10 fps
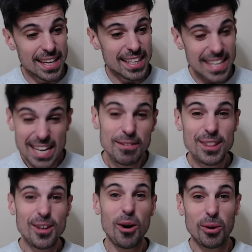Even
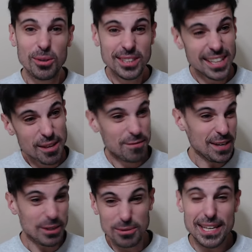though the
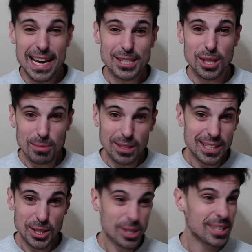field was actually really
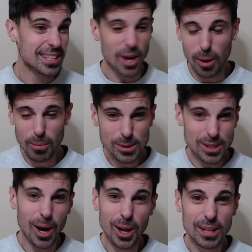good. Almost
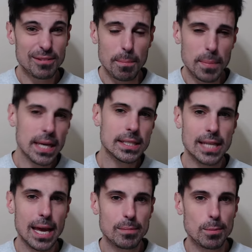all of the biggest
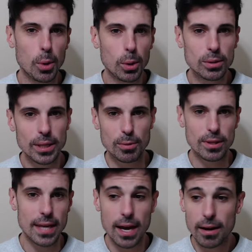names in bouldering were
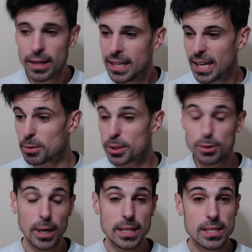there. It was
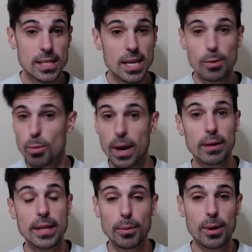great to see where
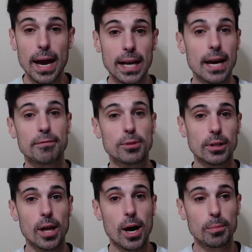they were at after a
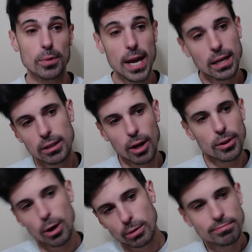long break,
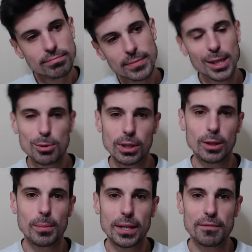although things were a little
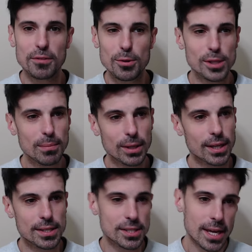bit confusing
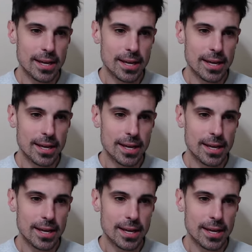because